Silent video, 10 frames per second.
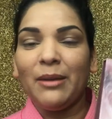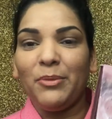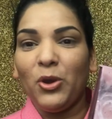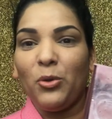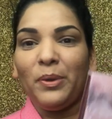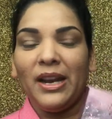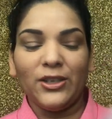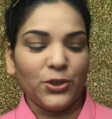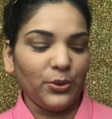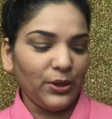Let me open
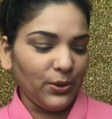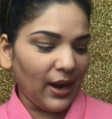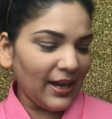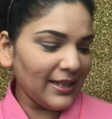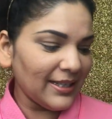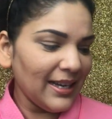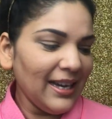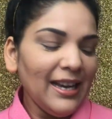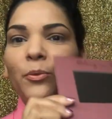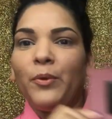and show you guys.
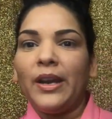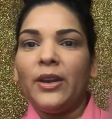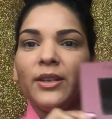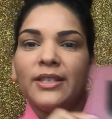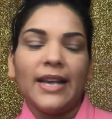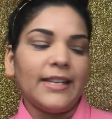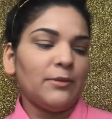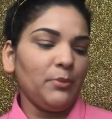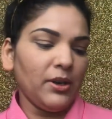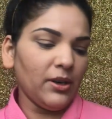Very good
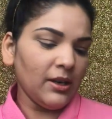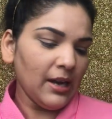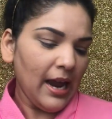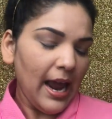size mirror.